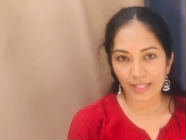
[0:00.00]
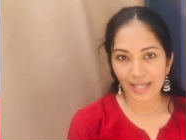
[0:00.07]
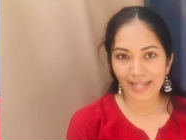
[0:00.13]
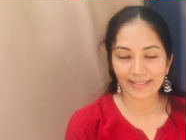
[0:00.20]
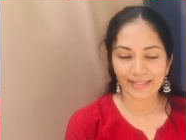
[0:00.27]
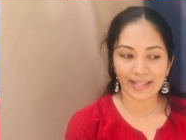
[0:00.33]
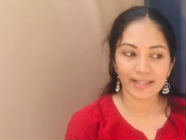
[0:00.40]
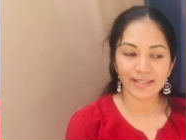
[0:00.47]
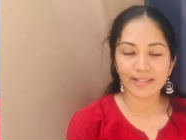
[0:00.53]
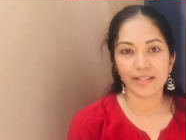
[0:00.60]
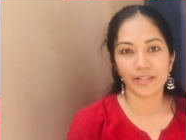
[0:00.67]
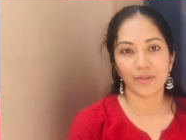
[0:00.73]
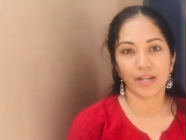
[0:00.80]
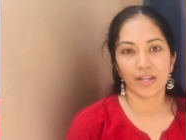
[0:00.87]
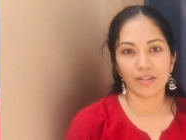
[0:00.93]
and then
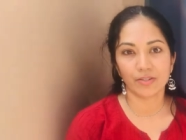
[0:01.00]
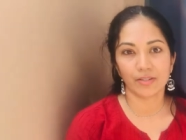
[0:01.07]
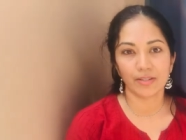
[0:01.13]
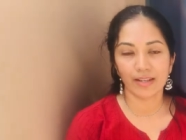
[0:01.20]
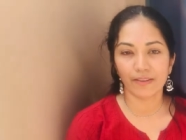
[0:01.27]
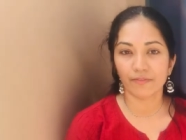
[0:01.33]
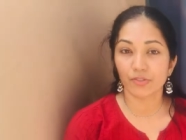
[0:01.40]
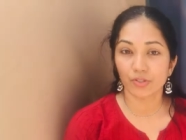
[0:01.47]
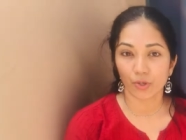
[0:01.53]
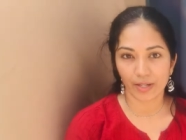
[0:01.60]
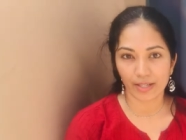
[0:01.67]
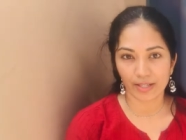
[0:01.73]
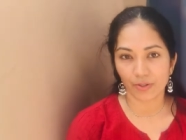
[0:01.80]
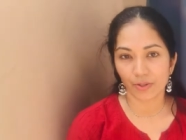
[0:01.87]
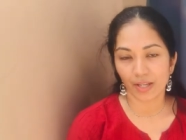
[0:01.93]
you can give
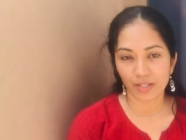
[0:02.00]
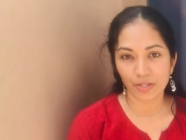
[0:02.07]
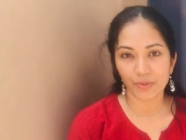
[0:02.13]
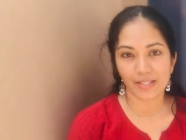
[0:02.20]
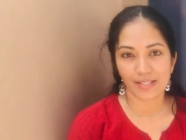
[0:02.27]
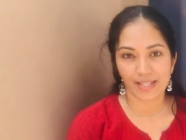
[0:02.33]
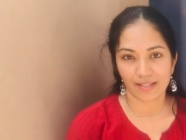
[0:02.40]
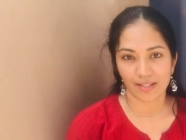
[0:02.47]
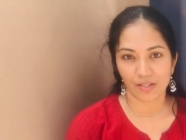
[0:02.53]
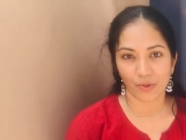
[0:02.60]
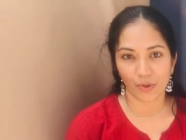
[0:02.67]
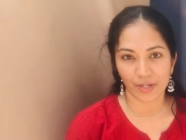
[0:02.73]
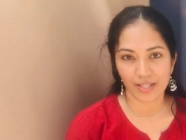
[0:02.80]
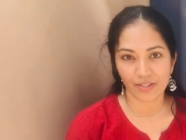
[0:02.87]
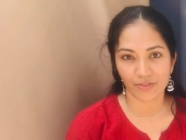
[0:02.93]
soil you can use it as a
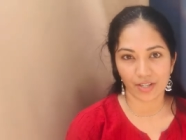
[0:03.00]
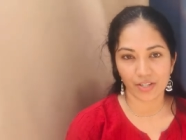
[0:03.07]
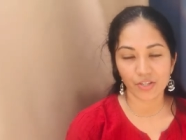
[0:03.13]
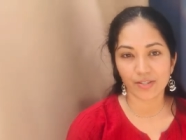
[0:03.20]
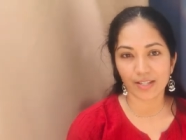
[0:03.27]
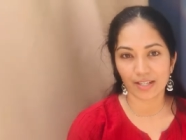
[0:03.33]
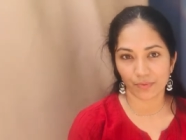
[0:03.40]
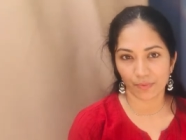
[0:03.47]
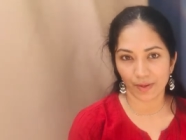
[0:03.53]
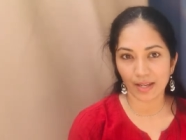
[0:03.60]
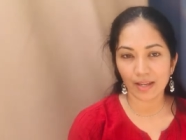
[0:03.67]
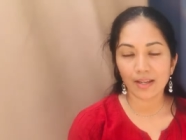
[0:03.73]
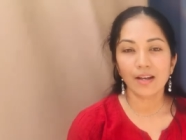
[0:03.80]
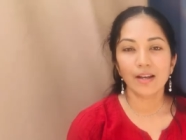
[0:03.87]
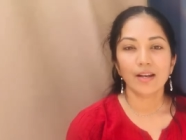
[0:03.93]
soil drench that
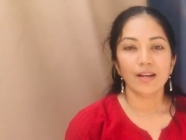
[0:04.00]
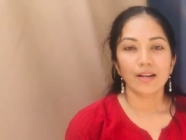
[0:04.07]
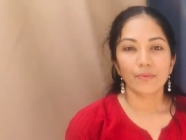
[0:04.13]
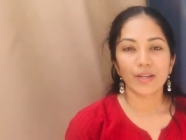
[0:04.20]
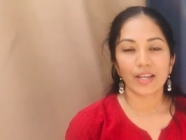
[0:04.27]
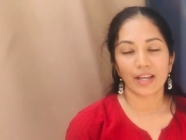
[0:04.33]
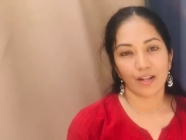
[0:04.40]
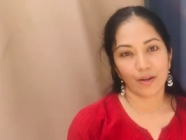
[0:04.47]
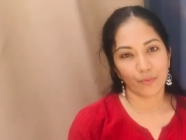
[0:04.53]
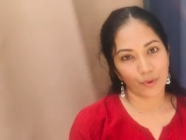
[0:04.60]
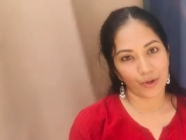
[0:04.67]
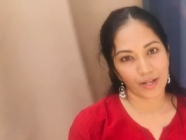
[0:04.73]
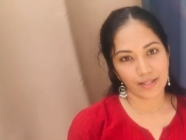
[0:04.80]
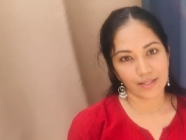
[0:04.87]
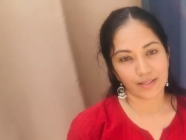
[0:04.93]
way we can
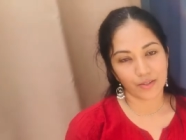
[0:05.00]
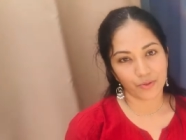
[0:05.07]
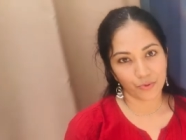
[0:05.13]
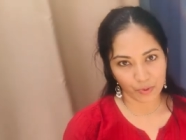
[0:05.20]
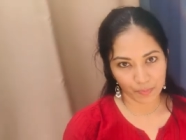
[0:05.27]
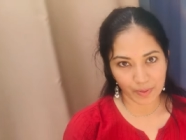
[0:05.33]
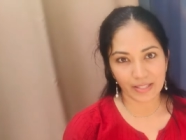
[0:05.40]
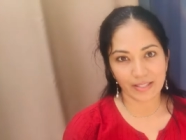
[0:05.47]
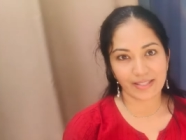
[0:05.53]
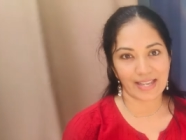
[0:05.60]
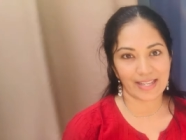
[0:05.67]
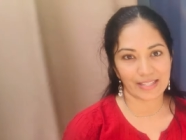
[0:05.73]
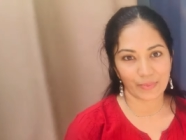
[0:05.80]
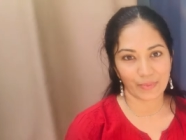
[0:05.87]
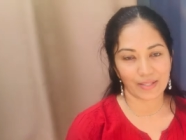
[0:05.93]
avoid root burns
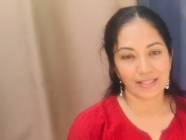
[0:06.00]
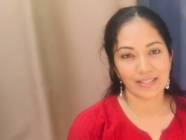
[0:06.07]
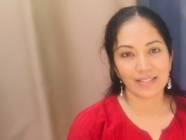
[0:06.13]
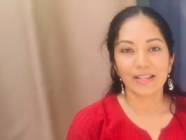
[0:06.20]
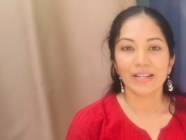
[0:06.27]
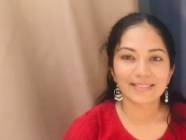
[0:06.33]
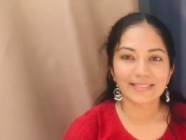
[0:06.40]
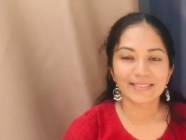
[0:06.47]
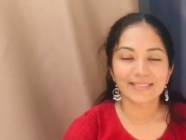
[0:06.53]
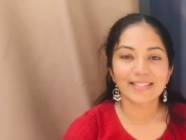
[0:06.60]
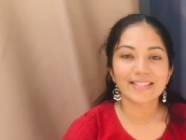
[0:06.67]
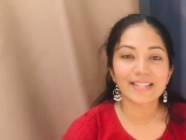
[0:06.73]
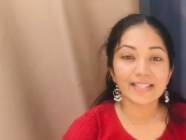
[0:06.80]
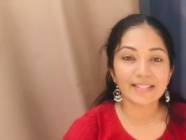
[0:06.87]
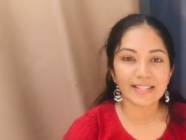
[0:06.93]
as well
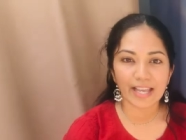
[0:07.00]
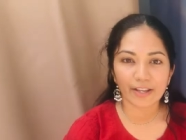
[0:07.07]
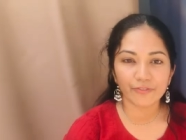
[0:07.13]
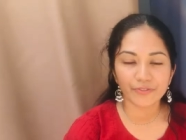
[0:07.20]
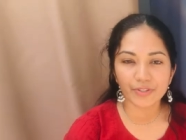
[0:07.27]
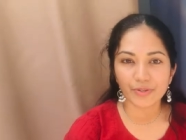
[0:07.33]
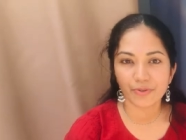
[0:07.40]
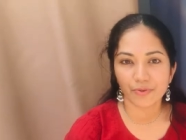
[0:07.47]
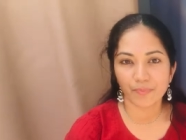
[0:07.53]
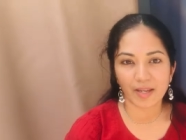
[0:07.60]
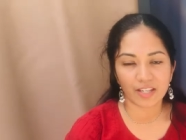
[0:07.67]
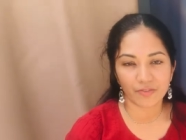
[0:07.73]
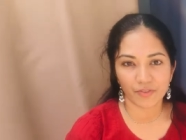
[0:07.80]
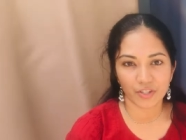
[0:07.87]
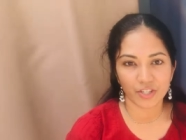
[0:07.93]
this is safe to
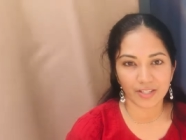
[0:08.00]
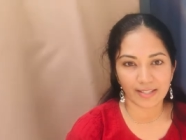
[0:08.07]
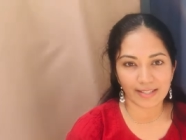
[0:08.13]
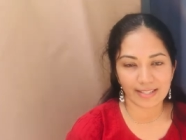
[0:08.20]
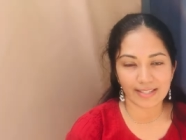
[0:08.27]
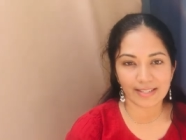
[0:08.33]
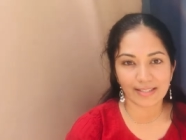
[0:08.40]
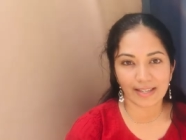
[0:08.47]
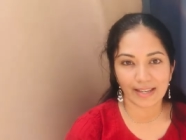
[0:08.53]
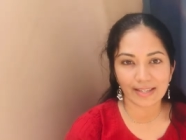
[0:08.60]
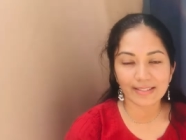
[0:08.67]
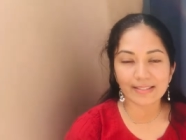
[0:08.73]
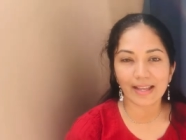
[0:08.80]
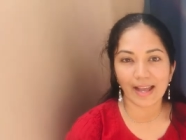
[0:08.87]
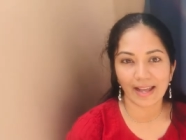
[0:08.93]
beneficial
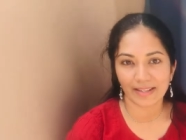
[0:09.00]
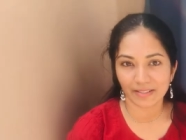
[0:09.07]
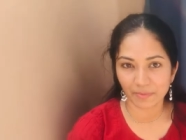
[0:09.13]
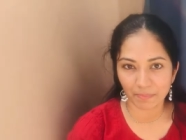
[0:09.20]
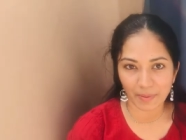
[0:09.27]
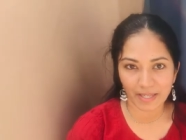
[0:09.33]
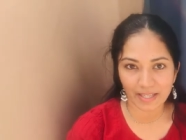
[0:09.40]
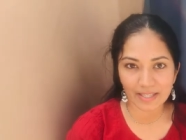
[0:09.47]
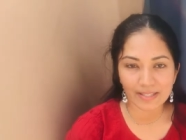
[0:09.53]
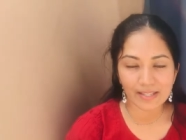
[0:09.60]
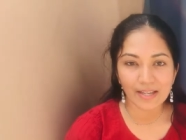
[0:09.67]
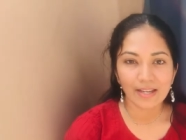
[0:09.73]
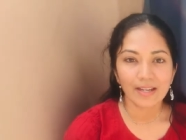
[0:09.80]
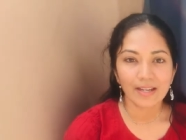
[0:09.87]
insects and bees